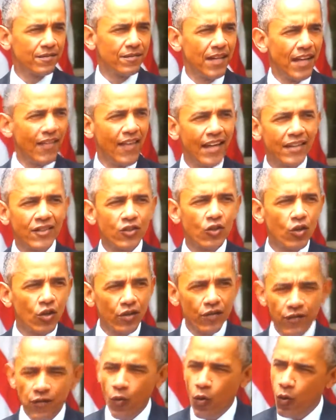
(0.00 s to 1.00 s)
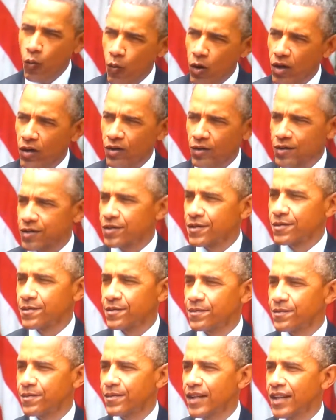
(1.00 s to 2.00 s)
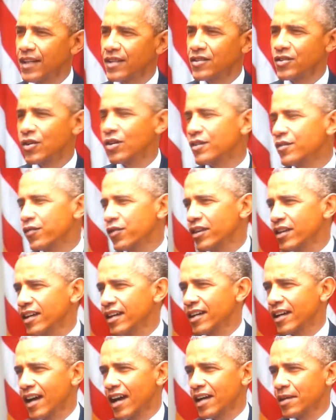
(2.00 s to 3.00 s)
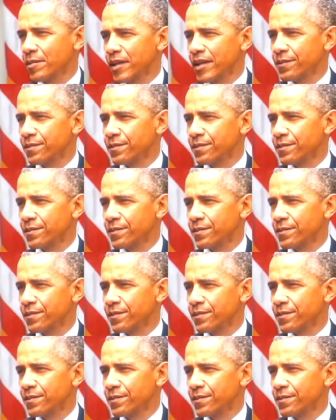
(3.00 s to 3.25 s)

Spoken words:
and that's good for workers, and it's good for the economy.